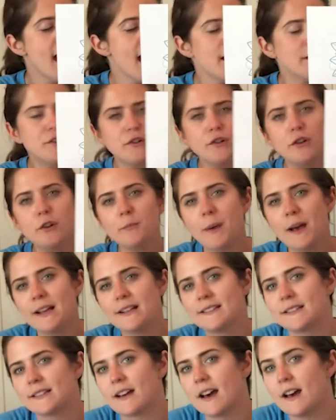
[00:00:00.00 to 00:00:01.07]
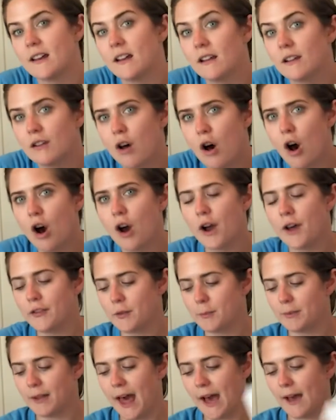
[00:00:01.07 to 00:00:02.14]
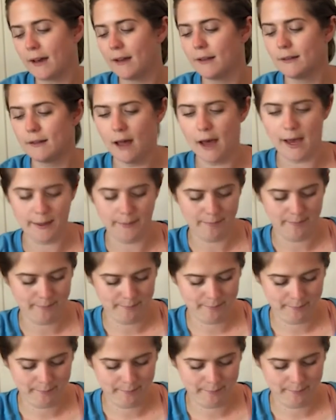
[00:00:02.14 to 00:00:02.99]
and do your best to cut along the black line.